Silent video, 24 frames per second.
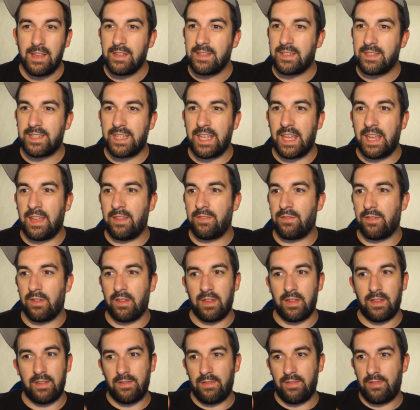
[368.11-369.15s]
seeing
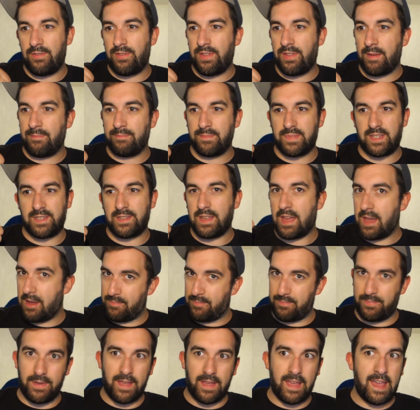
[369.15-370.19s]
the thumbs up